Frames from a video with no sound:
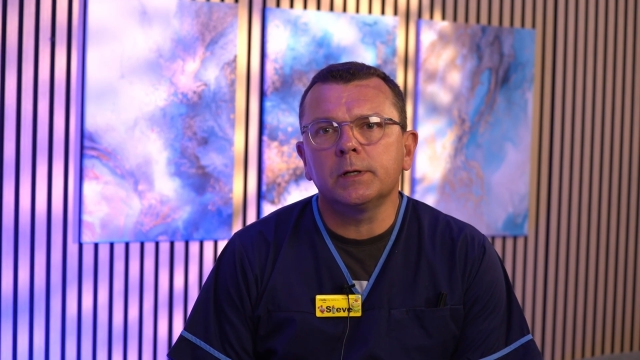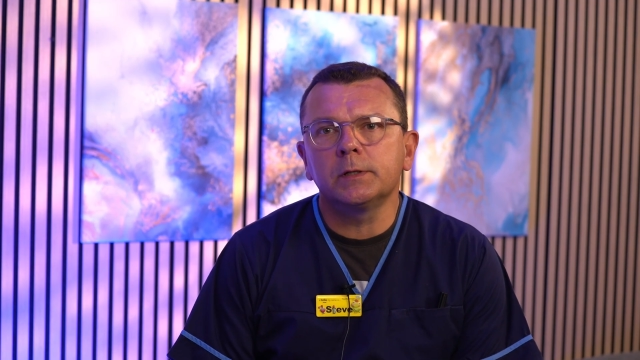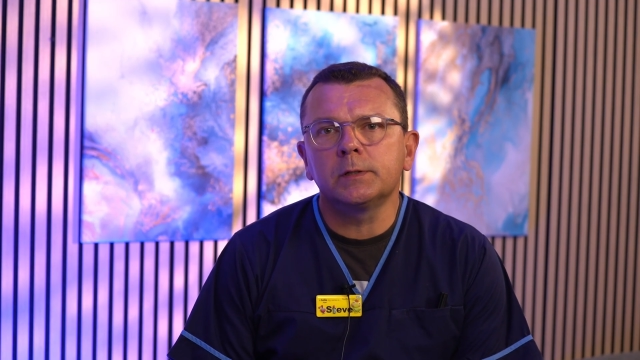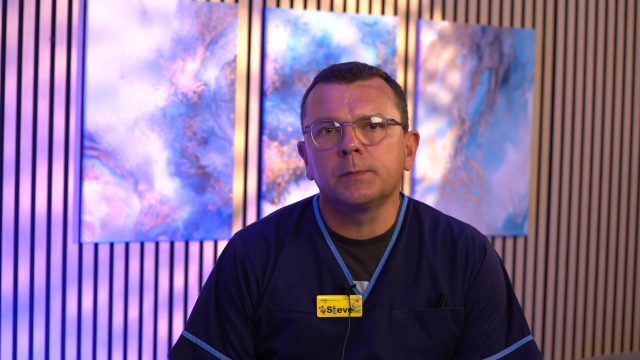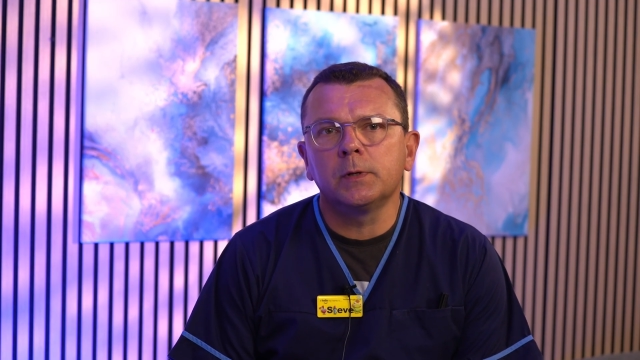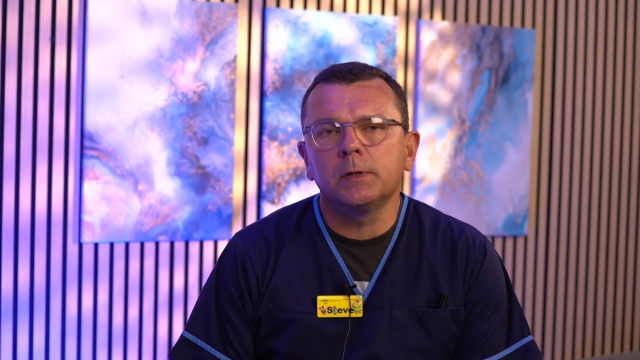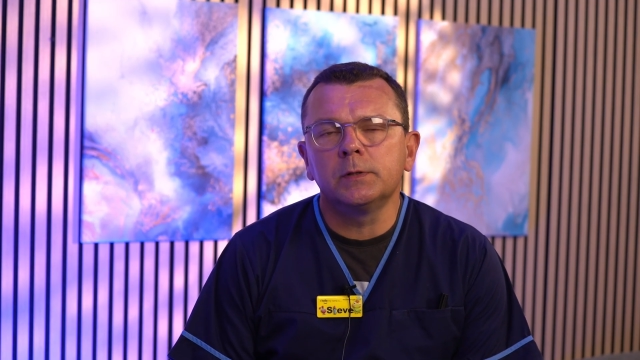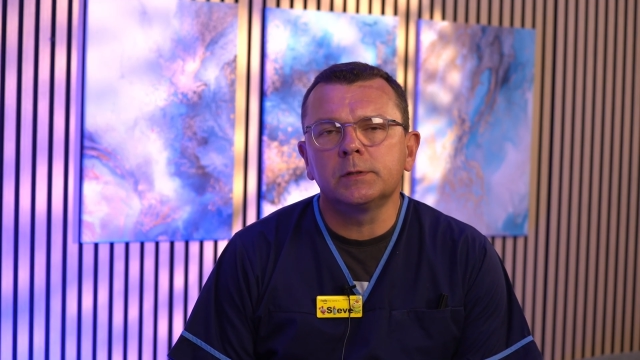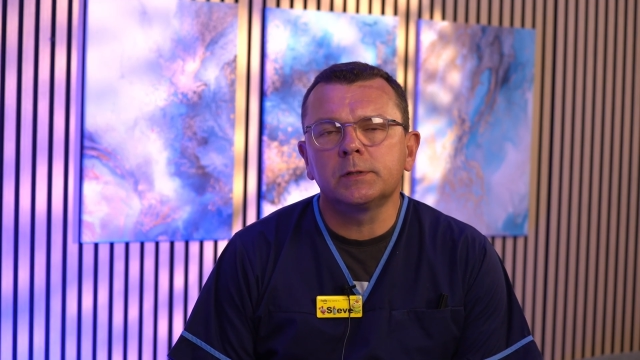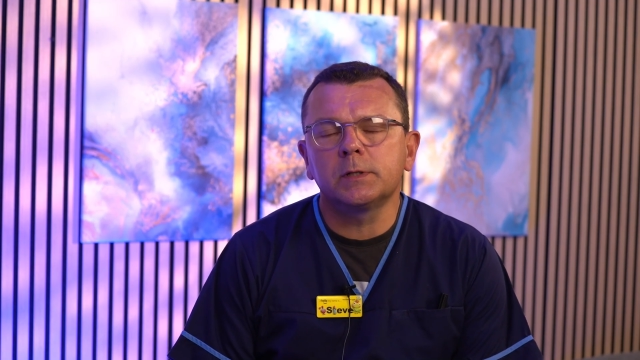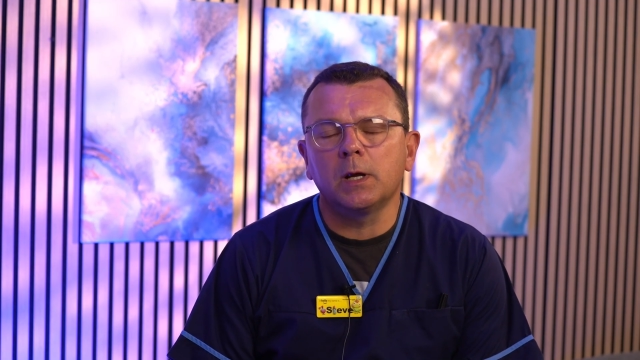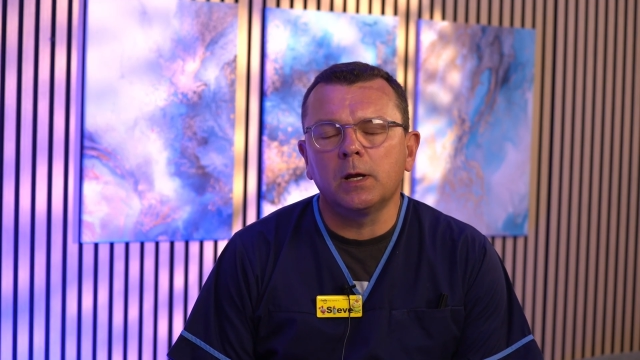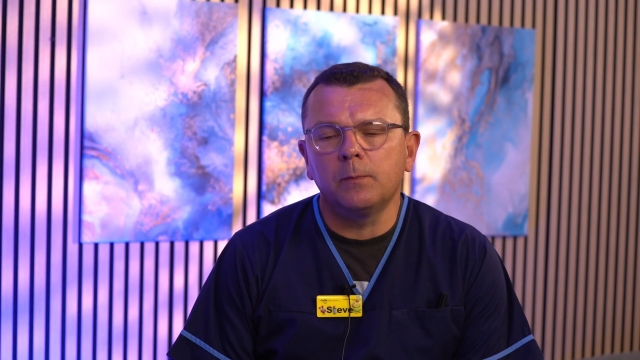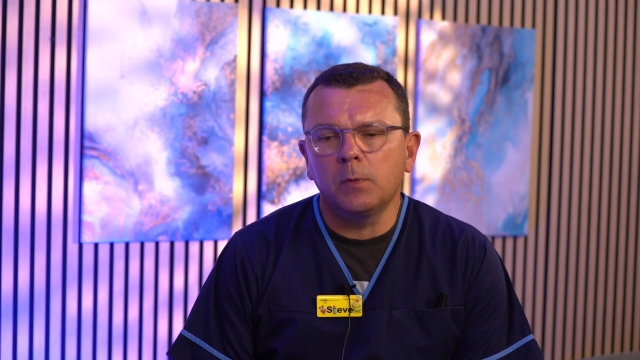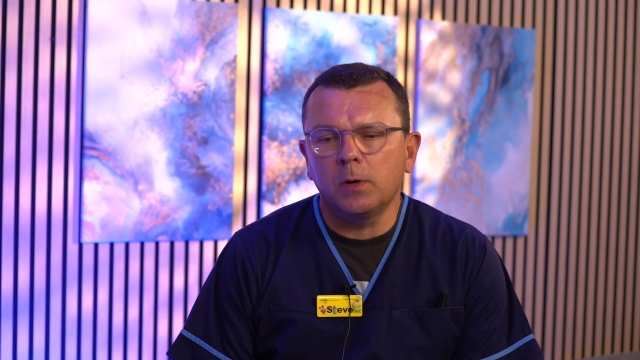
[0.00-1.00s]
I suppose
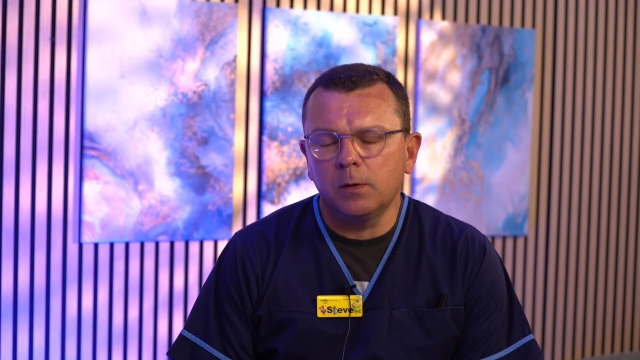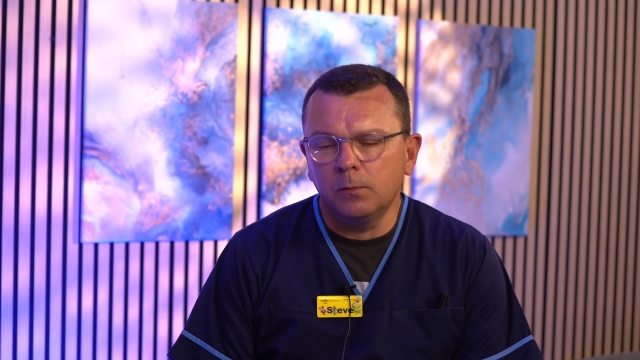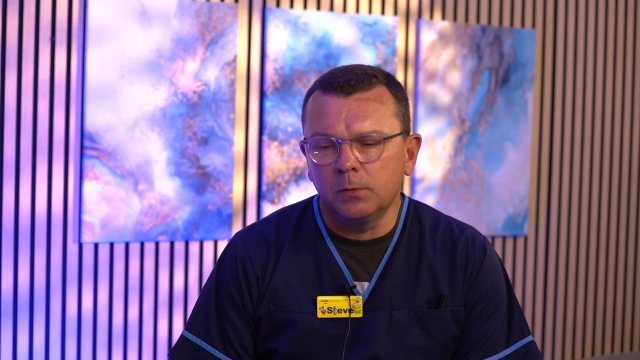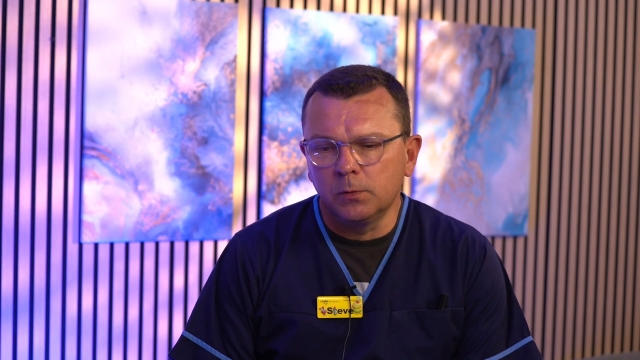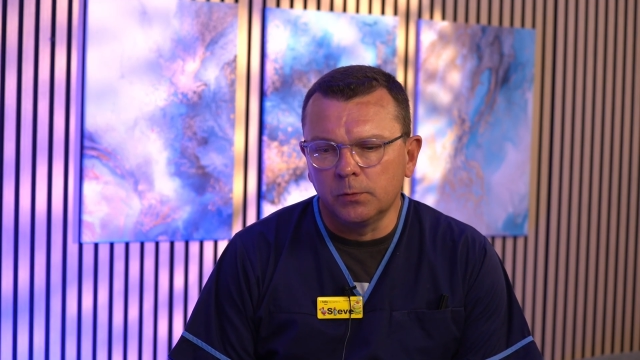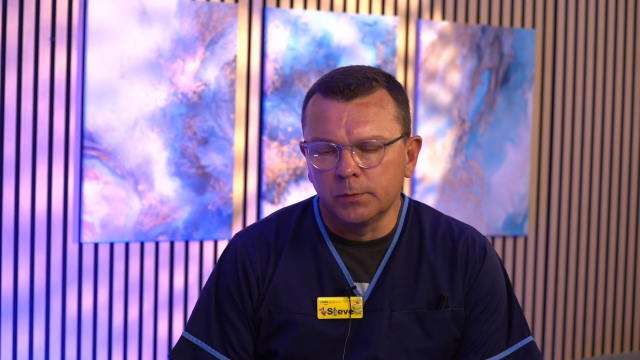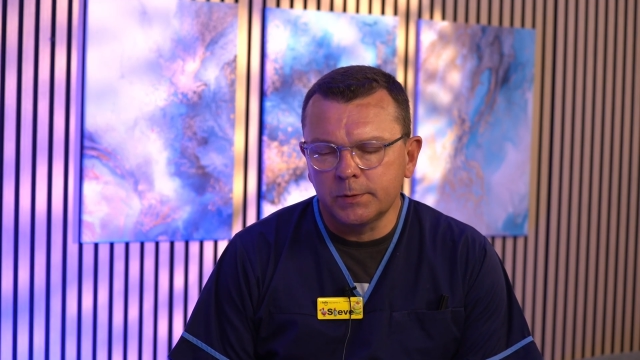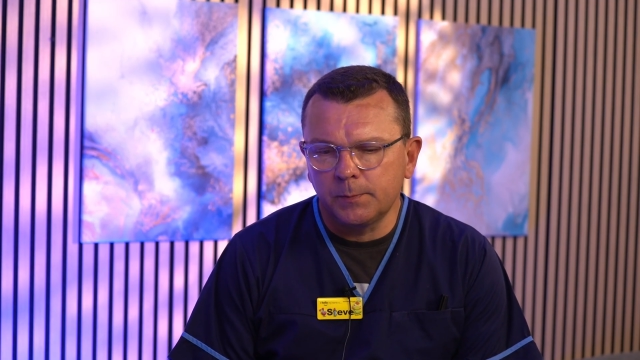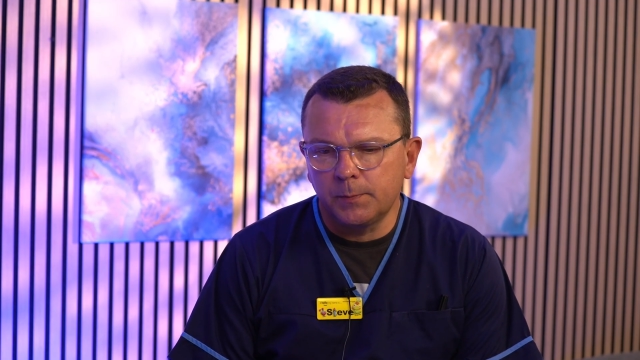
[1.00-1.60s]
it would also